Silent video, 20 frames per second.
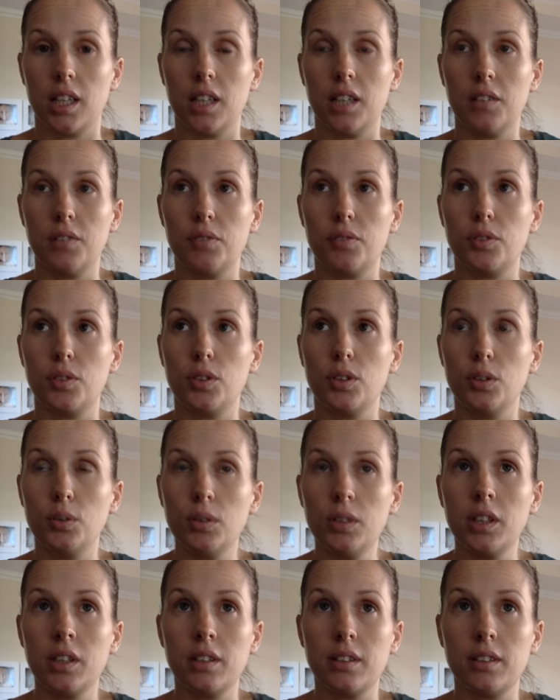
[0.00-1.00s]
If you
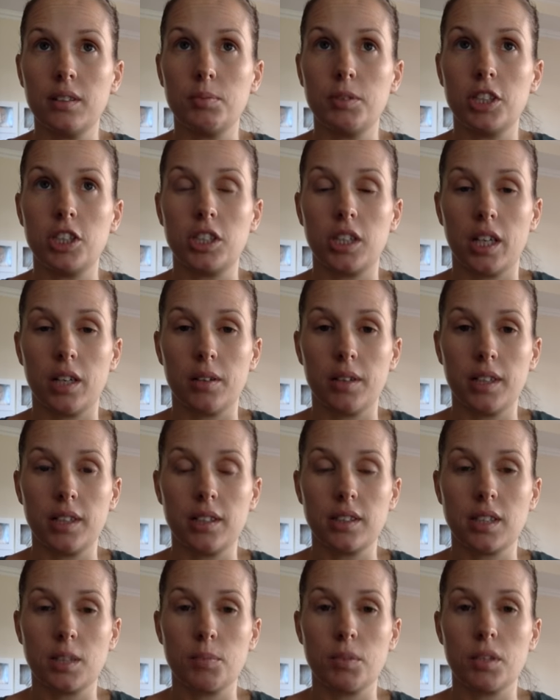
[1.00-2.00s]
are going to be
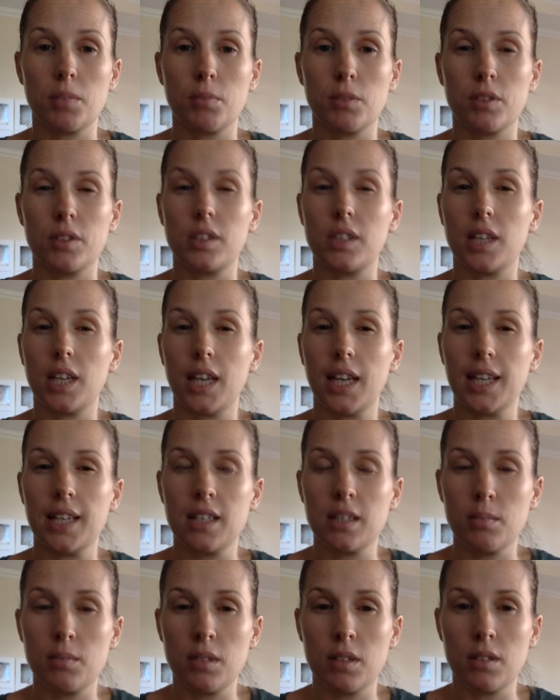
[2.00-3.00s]
sharing some of the most
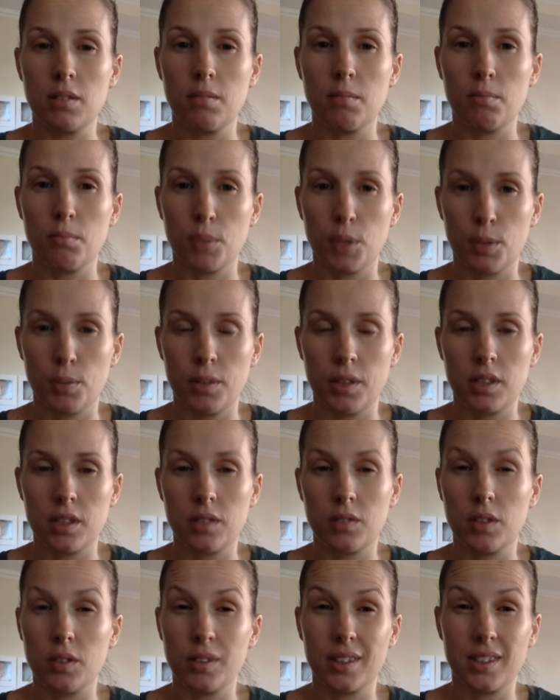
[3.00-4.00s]
intimate moments
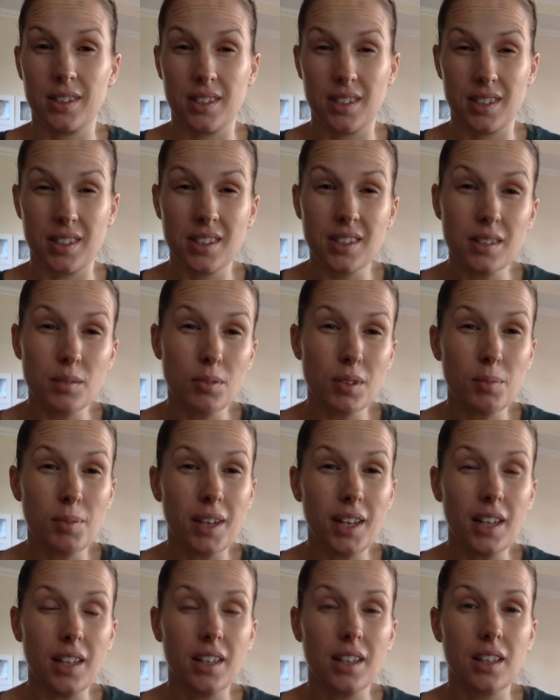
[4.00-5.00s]
of your existence with
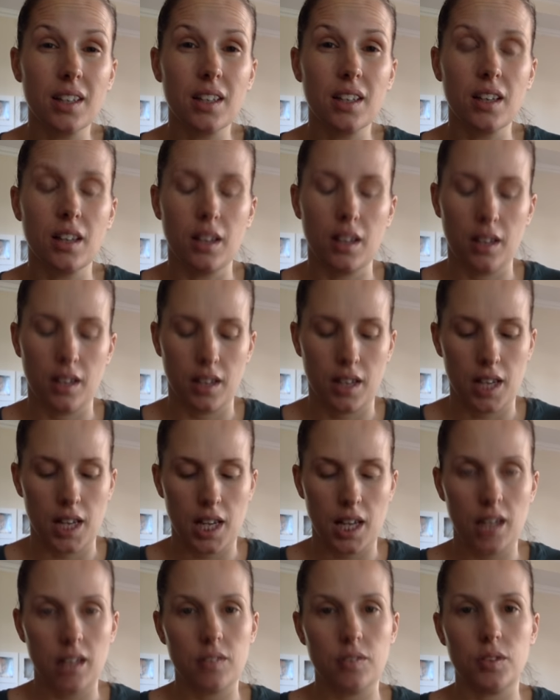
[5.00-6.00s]
me,
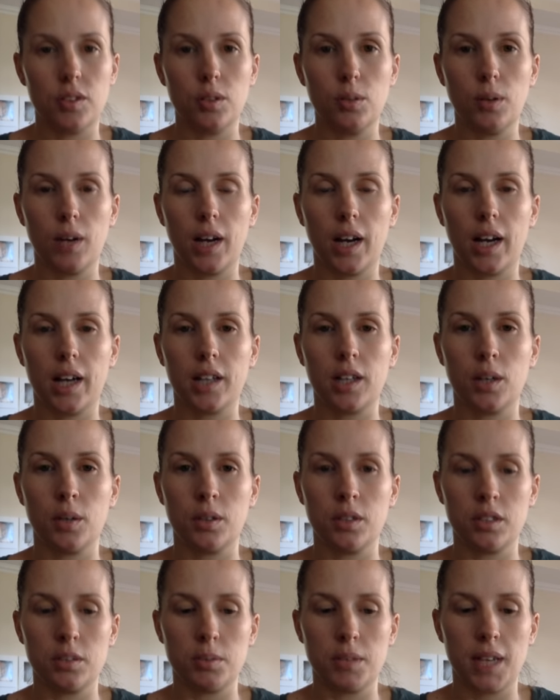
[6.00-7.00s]
if you are
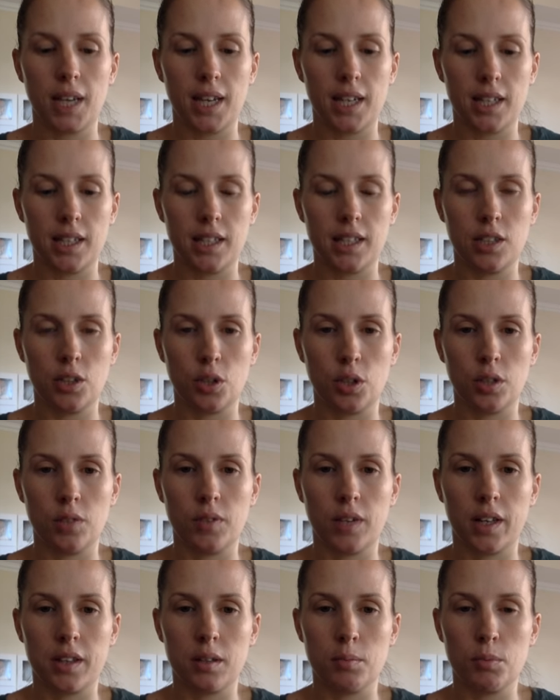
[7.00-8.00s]
going to be handing
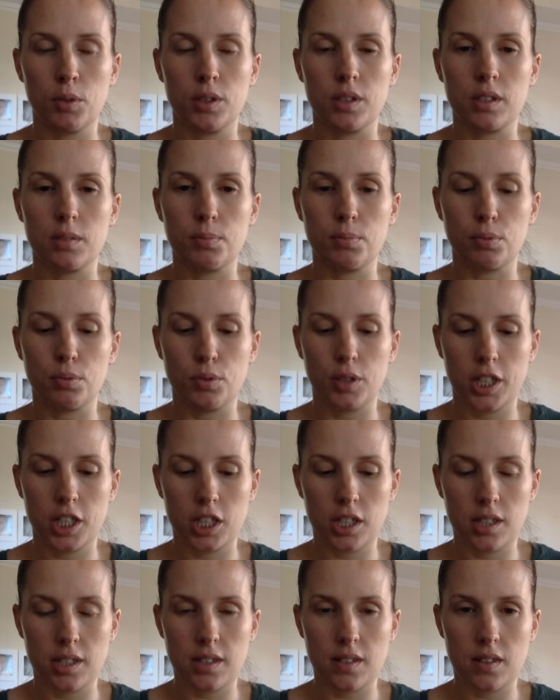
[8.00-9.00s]
over the most
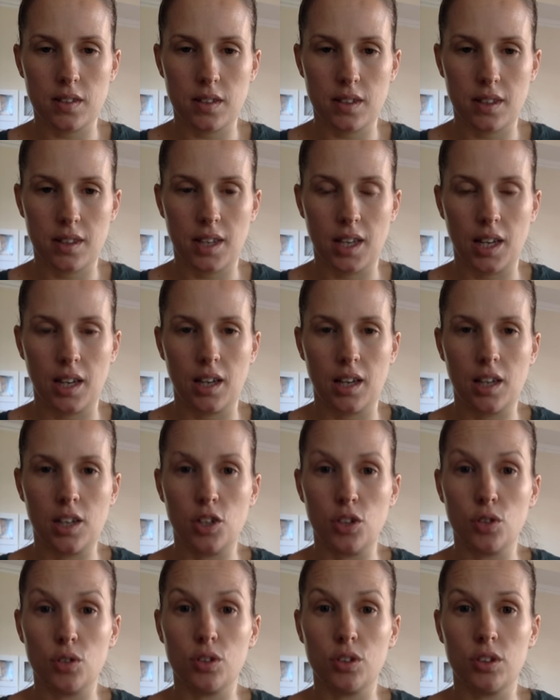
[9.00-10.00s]
precious thing
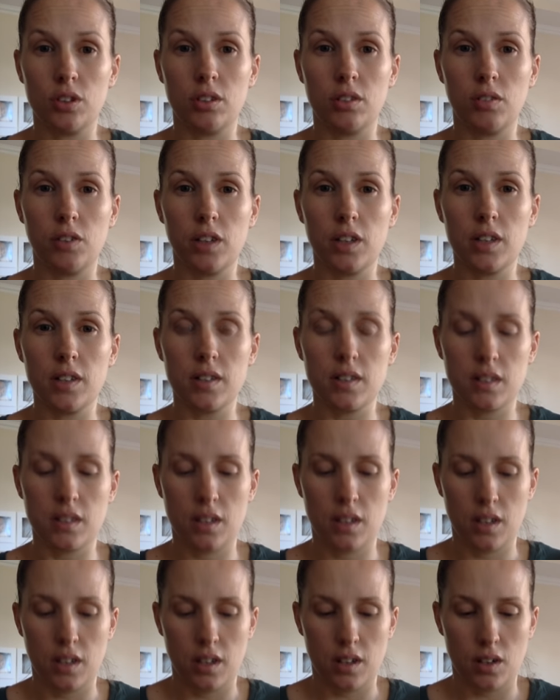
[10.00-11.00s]
in your universe,
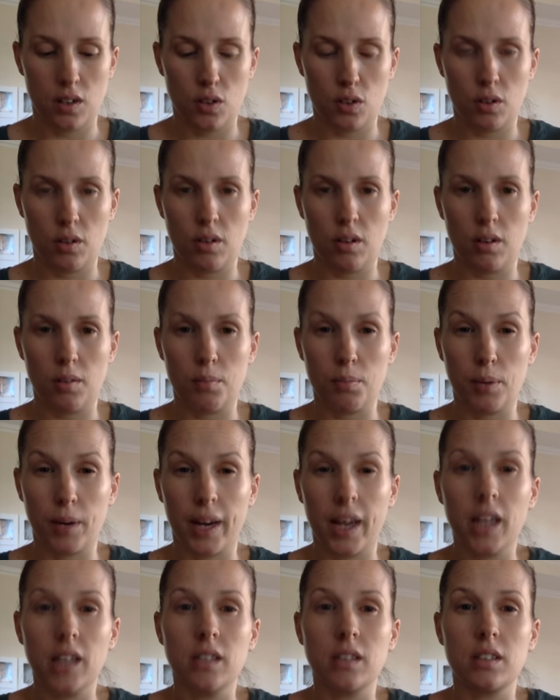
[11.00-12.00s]
your
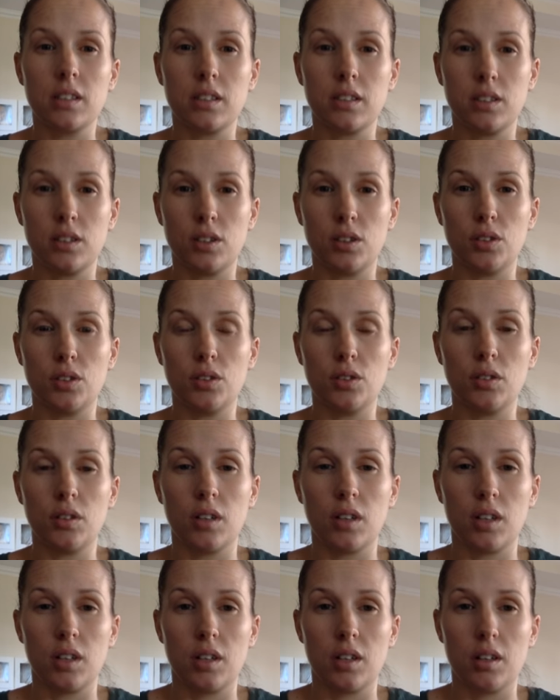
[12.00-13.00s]
brand new
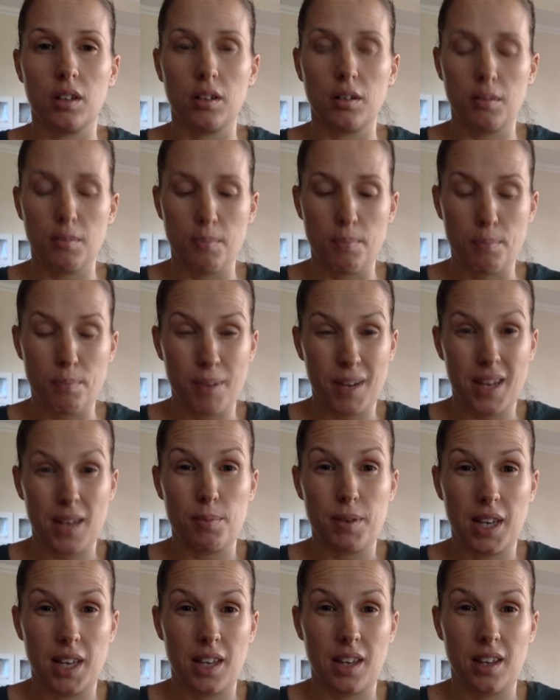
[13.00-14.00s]

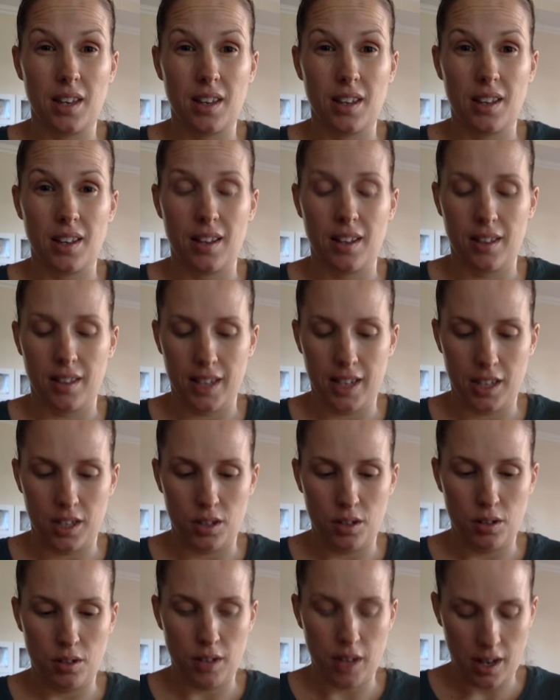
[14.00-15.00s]
baby that
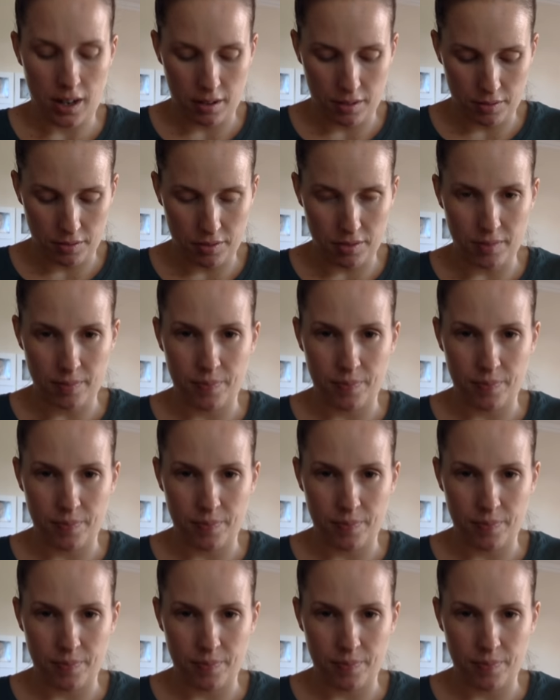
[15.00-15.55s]
you have